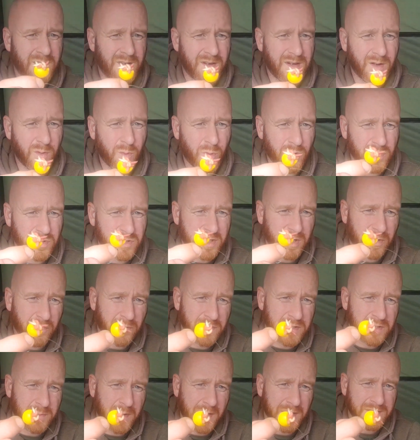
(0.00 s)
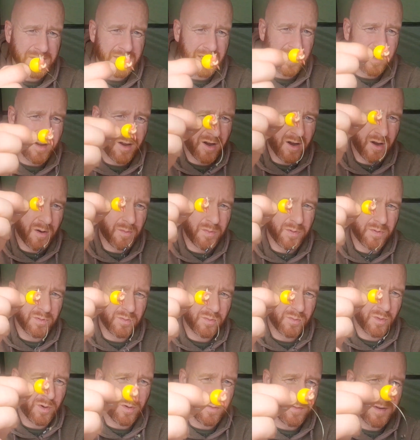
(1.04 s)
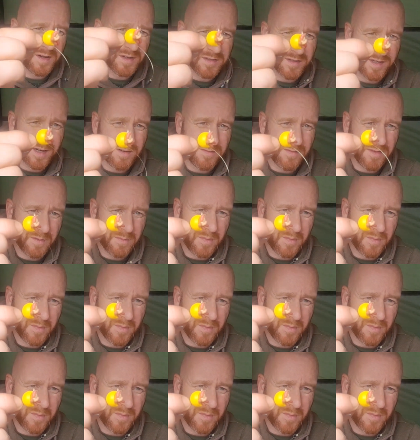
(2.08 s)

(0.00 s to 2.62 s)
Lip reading: Now what self-respecting carp won't fancy that for the